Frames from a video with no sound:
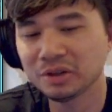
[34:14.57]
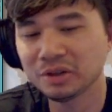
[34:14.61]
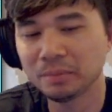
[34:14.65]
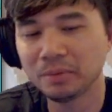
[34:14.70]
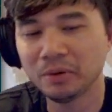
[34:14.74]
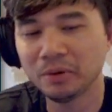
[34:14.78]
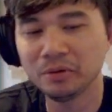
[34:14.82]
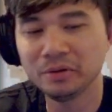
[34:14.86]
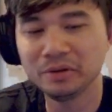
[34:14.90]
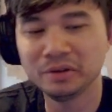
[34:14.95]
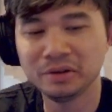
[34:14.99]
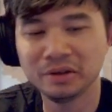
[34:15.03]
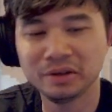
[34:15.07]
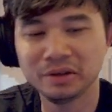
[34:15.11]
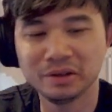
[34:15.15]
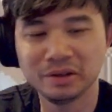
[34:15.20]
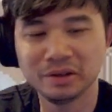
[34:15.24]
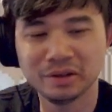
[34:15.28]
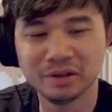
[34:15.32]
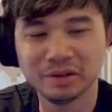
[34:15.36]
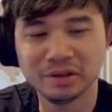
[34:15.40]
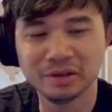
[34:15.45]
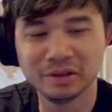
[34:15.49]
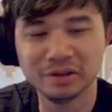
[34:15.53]
Opponent
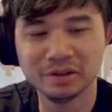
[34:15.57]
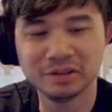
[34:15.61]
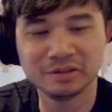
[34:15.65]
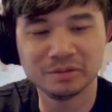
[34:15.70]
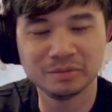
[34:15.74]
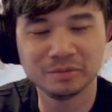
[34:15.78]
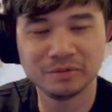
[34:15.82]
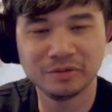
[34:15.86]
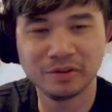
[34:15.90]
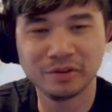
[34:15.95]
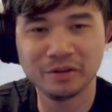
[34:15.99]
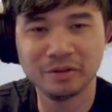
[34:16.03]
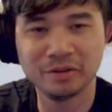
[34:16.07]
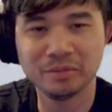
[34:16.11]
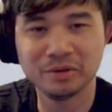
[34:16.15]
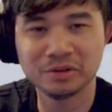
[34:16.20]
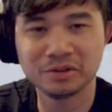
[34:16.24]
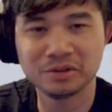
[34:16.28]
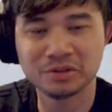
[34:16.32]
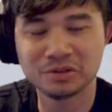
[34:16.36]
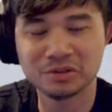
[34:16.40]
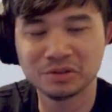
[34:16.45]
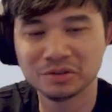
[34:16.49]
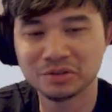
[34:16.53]
is very
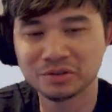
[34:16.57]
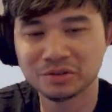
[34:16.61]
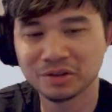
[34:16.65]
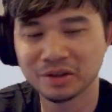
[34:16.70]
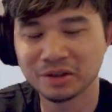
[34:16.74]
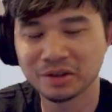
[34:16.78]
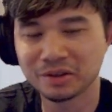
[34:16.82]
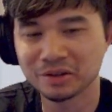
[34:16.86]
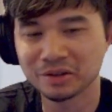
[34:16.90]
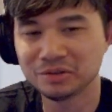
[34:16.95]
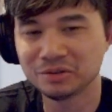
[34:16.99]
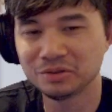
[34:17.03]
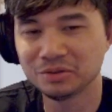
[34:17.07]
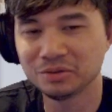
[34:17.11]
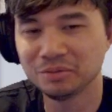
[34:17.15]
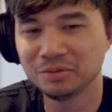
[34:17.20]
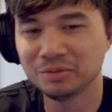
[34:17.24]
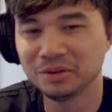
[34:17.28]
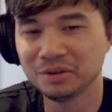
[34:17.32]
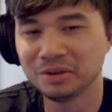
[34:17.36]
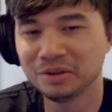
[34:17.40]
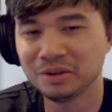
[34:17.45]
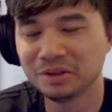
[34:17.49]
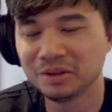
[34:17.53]
much just like
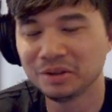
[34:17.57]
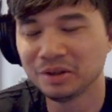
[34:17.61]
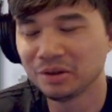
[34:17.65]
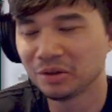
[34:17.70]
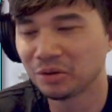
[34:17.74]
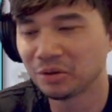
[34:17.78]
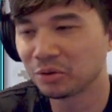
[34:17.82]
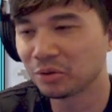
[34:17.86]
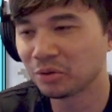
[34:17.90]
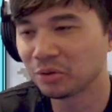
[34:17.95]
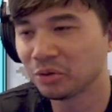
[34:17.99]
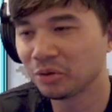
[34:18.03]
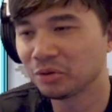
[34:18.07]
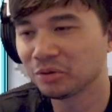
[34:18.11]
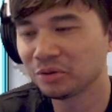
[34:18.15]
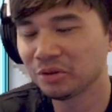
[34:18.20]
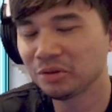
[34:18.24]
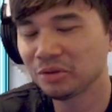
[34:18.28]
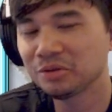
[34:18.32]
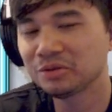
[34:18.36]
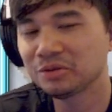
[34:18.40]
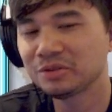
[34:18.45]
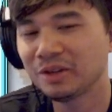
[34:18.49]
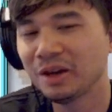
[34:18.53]
assuming, or
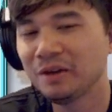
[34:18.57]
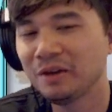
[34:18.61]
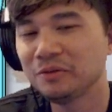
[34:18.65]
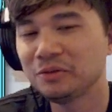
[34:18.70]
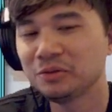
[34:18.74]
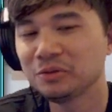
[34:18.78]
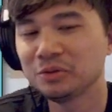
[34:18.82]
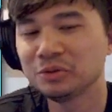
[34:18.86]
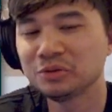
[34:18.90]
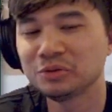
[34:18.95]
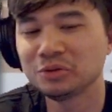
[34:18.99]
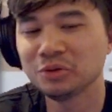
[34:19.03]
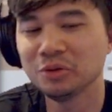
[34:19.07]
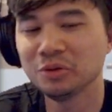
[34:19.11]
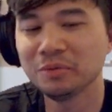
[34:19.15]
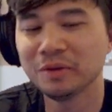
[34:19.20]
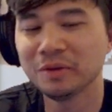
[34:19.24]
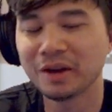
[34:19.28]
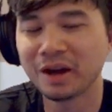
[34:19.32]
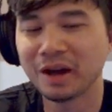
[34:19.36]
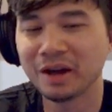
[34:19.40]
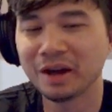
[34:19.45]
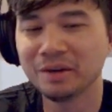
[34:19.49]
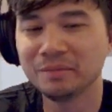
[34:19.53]
they're safe to assume
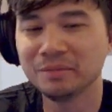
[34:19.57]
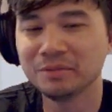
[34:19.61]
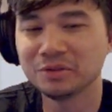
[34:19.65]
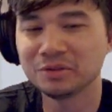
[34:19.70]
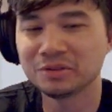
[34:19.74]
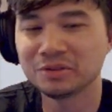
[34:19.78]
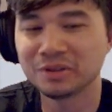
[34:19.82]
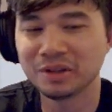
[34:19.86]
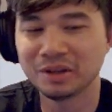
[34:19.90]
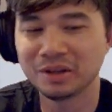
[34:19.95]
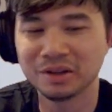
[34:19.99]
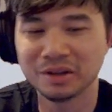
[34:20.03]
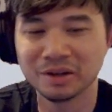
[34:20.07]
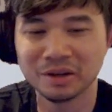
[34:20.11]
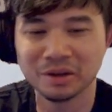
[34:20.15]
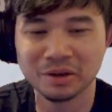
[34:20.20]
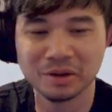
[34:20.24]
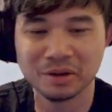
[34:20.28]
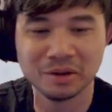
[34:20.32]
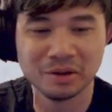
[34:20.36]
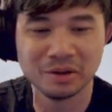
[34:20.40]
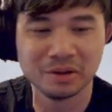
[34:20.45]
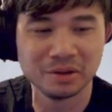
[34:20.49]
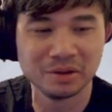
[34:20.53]
that I am just
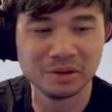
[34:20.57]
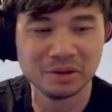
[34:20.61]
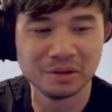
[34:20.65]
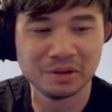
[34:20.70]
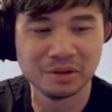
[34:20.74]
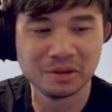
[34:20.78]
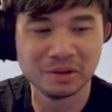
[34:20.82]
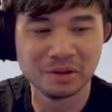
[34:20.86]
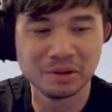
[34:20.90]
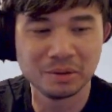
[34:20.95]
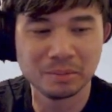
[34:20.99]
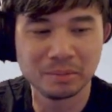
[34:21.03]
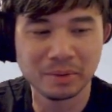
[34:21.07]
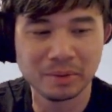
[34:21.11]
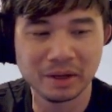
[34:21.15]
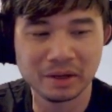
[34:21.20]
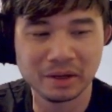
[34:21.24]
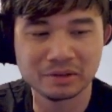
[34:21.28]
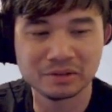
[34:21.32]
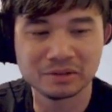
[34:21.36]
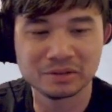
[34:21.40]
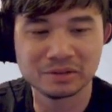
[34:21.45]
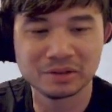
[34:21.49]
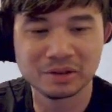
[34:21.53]
a
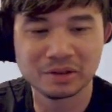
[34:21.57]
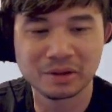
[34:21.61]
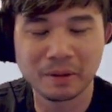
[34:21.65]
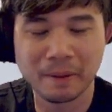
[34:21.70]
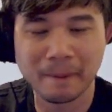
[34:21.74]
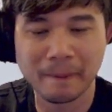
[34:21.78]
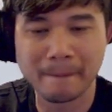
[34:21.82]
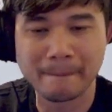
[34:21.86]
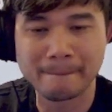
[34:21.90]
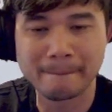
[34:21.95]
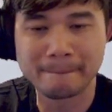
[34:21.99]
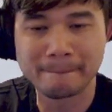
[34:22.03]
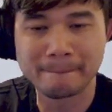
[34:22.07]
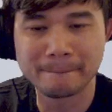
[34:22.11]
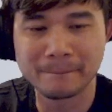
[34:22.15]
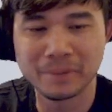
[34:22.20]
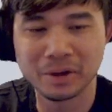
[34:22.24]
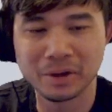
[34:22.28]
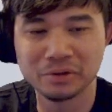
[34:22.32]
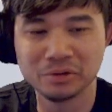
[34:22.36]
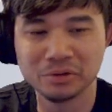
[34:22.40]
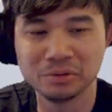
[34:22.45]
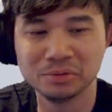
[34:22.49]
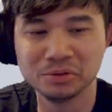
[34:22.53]
pass
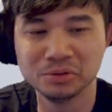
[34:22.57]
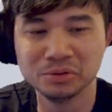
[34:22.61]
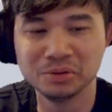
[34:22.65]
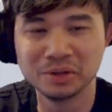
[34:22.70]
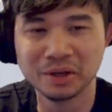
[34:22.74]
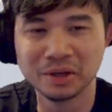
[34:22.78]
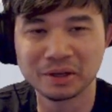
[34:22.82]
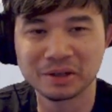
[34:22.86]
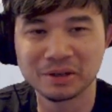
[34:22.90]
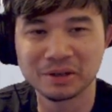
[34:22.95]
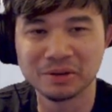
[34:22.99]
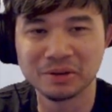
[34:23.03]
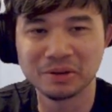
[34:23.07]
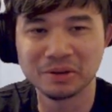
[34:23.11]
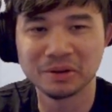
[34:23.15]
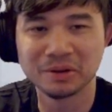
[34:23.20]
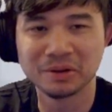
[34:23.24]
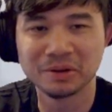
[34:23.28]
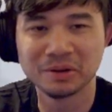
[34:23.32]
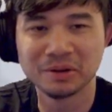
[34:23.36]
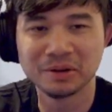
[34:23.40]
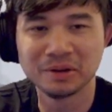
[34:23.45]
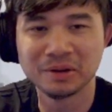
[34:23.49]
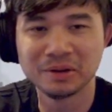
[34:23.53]
mono blue deck here.
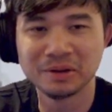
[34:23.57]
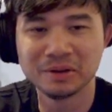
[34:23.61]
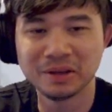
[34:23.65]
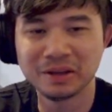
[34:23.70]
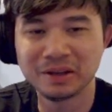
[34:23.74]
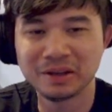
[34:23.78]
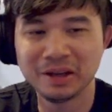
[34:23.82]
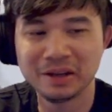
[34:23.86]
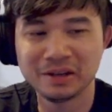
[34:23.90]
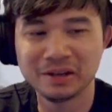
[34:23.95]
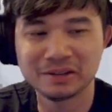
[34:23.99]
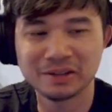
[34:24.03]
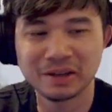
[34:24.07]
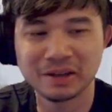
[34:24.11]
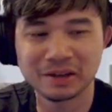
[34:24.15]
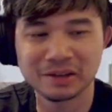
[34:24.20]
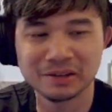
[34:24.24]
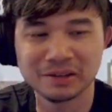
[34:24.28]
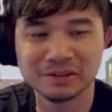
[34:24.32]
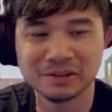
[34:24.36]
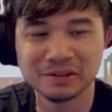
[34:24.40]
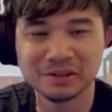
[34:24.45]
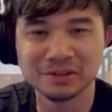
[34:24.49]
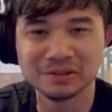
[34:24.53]
They can't attack
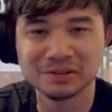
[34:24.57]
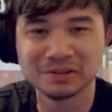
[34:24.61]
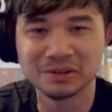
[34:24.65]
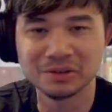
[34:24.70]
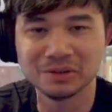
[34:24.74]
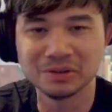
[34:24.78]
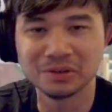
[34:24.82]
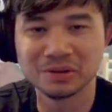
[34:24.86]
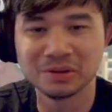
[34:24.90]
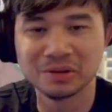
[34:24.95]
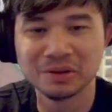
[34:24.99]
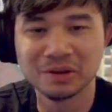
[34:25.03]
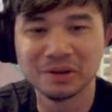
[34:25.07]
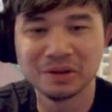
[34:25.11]
into this either.